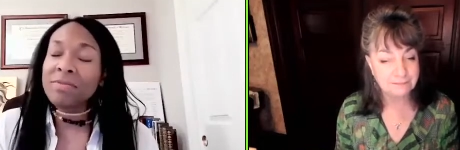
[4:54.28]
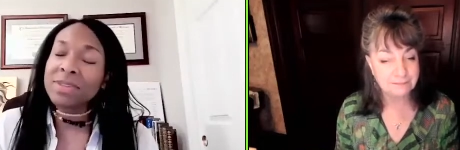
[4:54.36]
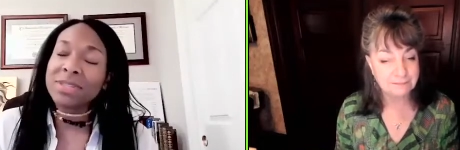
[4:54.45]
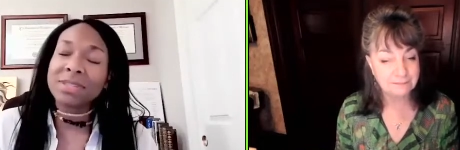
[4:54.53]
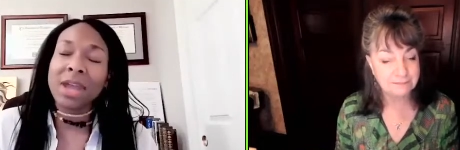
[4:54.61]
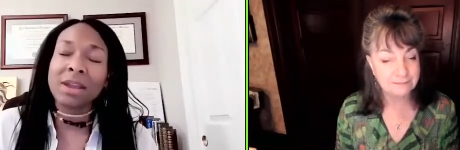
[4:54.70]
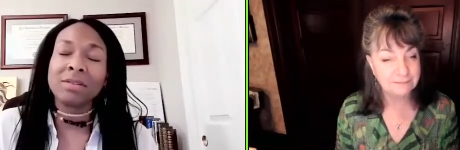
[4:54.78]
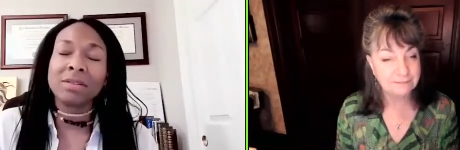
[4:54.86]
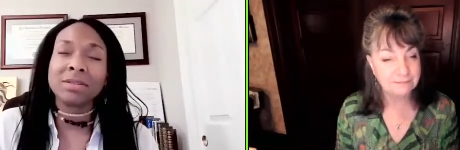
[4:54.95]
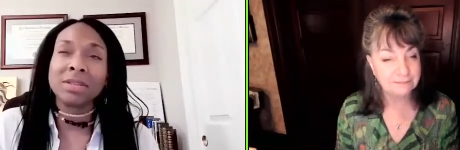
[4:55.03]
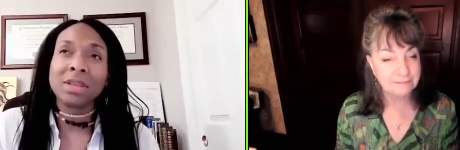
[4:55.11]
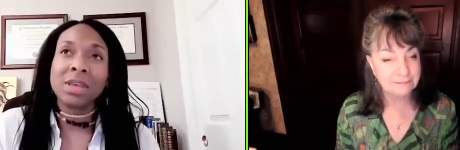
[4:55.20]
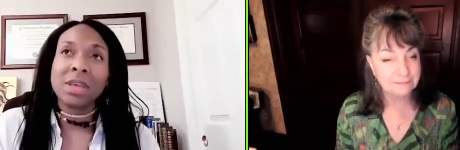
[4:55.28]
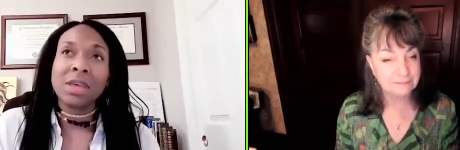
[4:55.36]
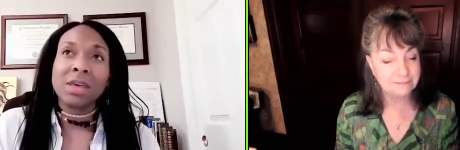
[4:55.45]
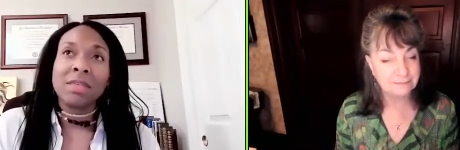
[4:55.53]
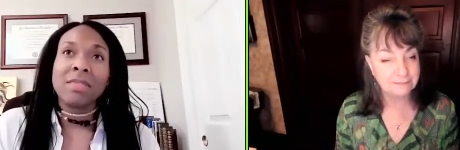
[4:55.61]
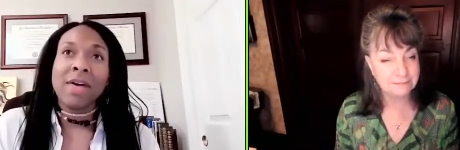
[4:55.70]
Speaker 1: cycles
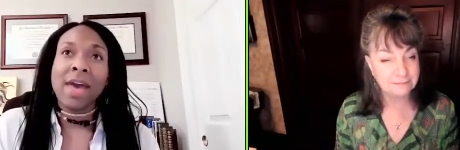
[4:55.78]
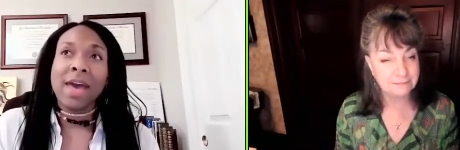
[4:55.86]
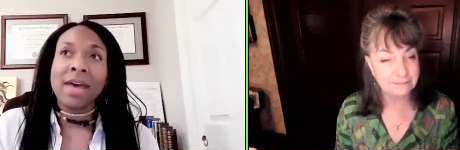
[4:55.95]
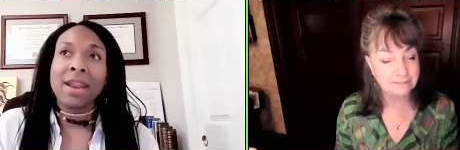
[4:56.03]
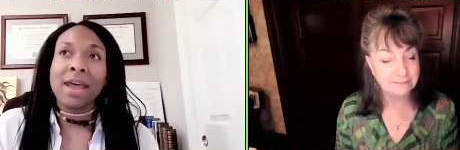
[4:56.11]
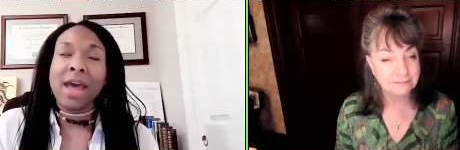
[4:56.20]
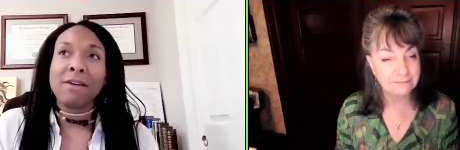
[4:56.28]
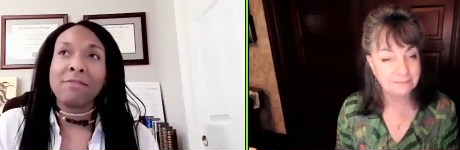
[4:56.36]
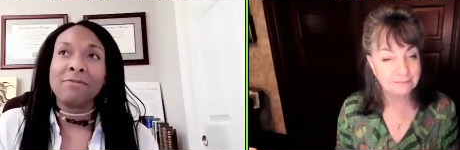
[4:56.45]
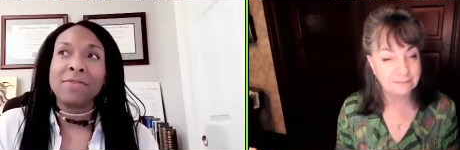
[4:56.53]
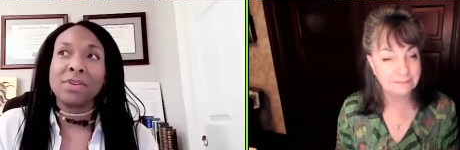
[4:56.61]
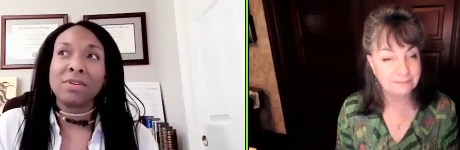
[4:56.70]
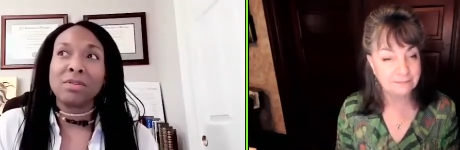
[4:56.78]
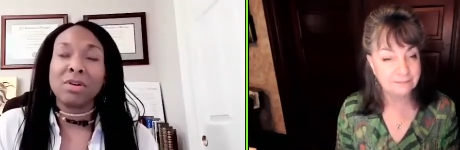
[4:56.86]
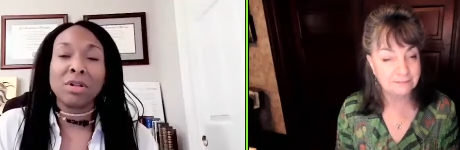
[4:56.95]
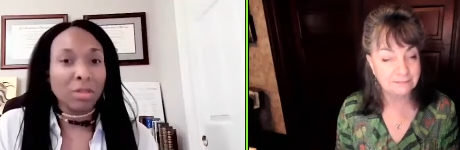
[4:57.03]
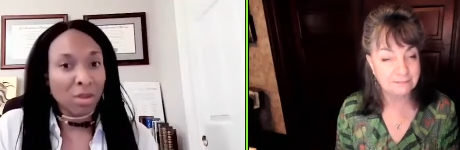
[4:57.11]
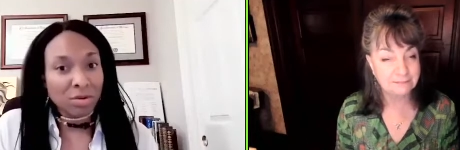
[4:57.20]
that I feel
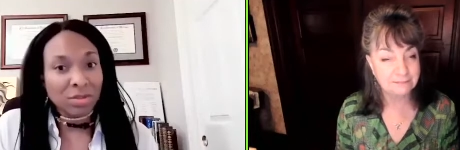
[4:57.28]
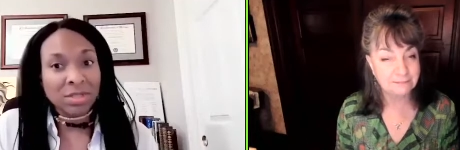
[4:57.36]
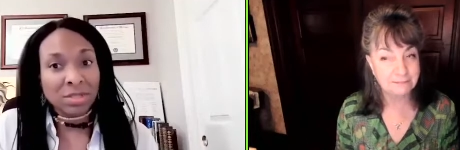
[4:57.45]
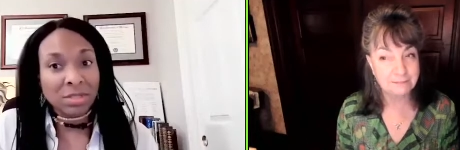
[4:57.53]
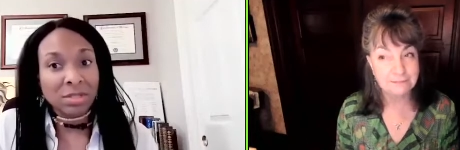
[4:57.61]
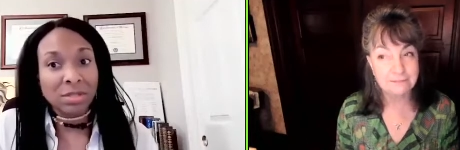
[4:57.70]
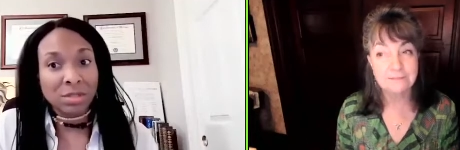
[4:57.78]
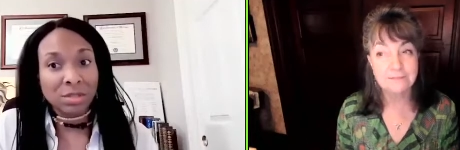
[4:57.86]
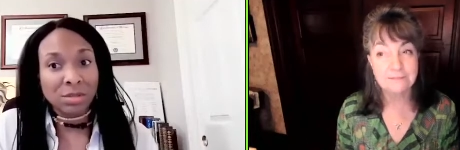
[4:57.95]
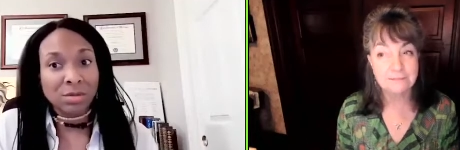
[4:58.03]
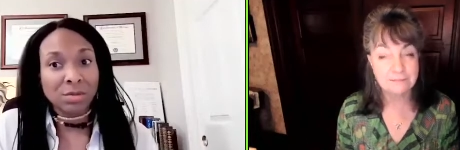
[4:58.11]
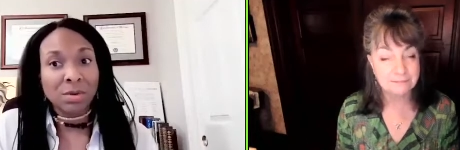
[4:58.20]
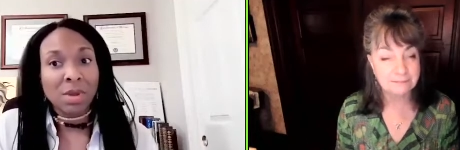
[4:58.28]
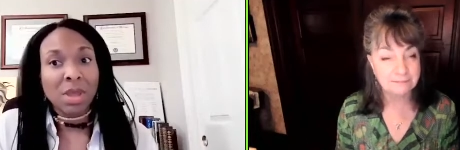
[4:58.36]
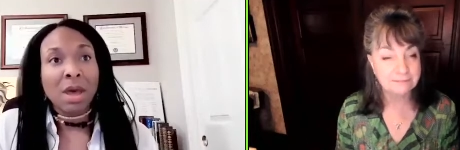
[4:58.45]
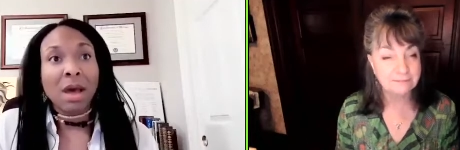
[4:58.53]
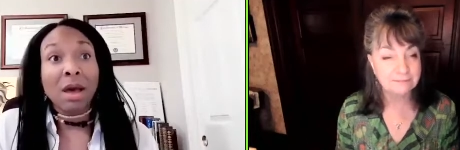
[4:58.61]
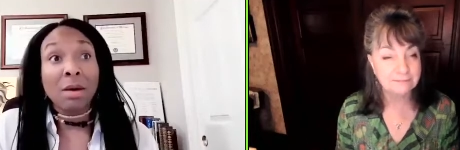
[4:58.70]
closest to.
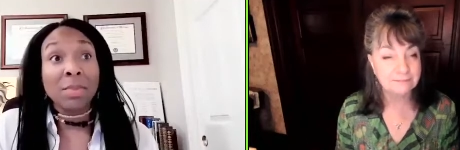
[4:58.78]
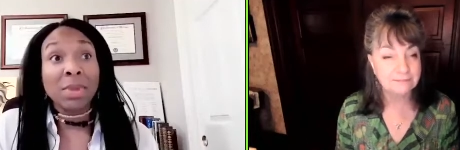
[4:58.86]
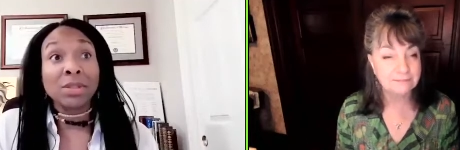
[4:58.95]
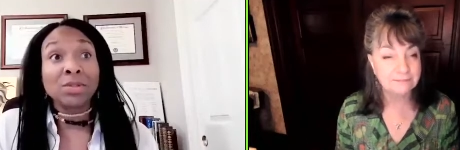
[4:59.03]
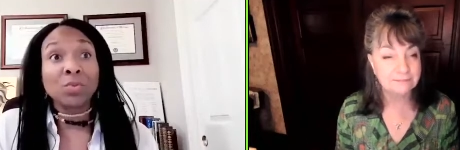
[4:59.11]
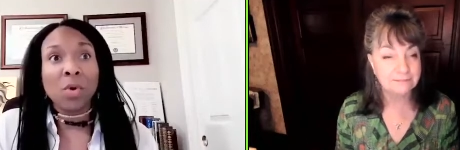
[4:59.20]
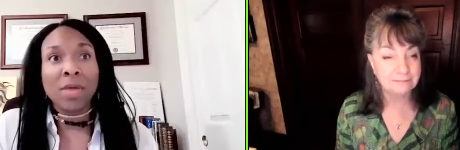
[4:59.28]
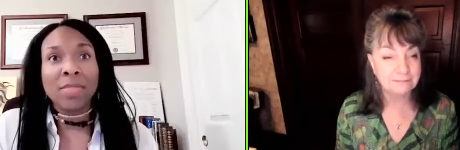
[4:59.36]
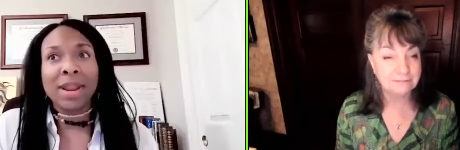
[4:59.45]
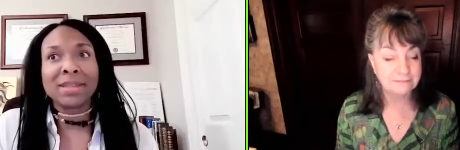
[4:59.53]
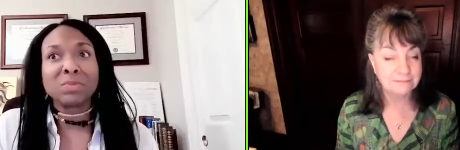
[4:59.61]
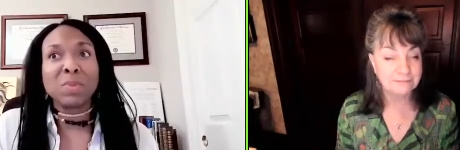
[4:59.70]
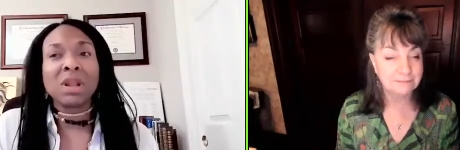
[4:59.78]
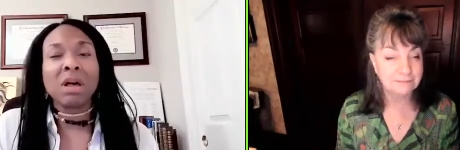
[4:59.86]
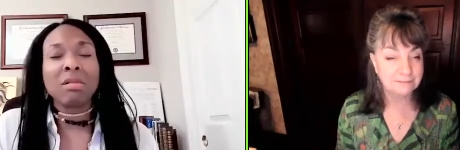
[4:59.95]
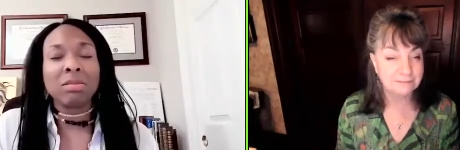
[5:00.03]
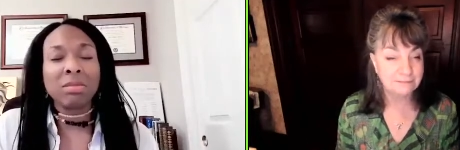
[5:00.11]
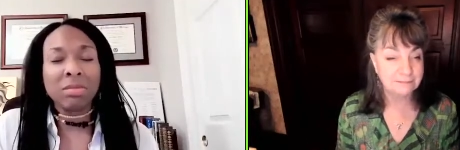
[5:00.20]
It's one that I spent
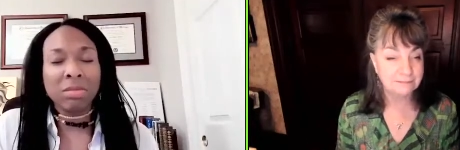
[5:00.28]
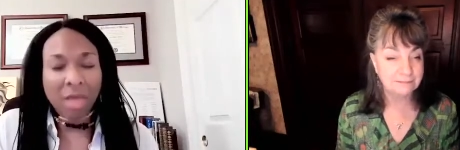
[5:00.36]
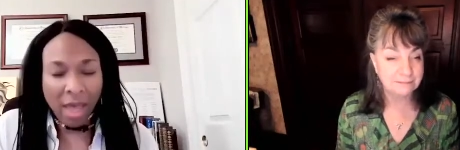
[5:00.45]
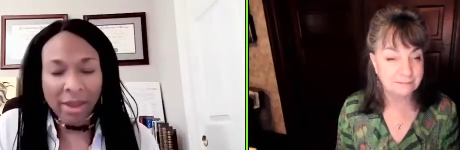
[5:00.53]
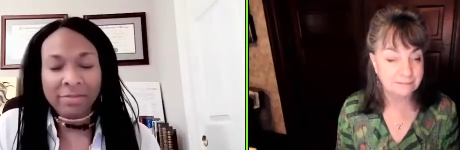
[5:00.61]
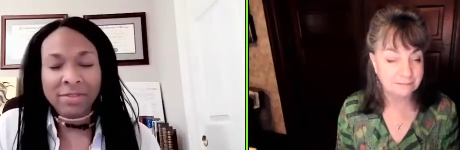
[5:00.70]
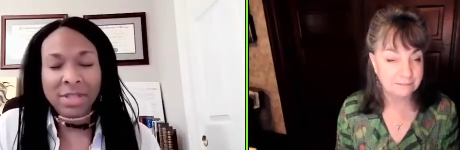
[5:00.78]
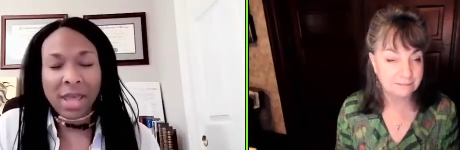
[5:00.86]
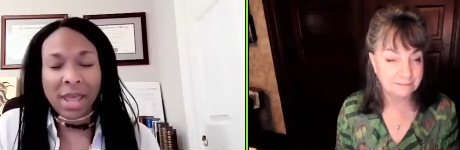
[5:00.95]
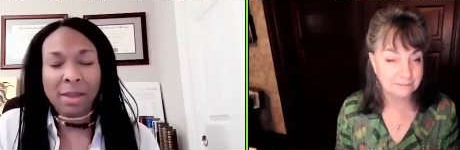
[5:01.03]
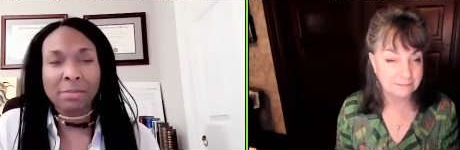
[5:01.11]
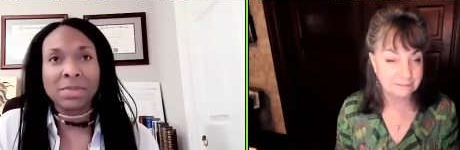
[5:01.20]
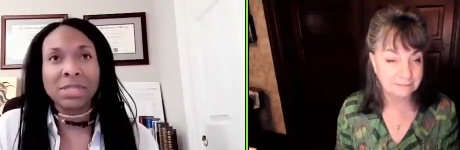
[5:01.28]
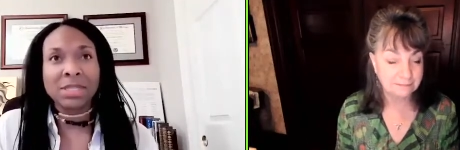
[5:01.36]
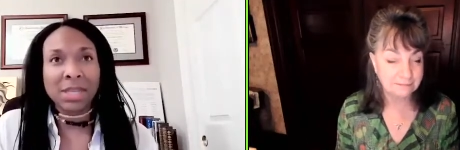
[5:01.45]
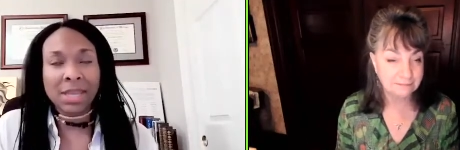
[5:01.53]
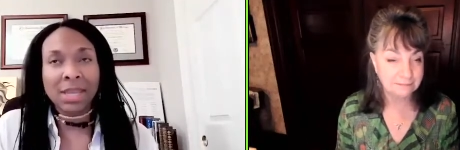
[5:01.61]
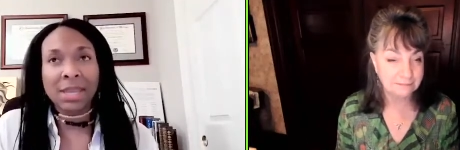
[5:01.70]
a lot of time
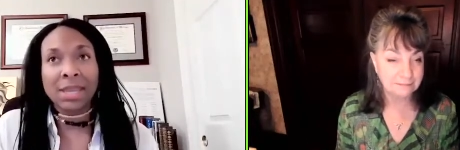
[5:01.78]
digging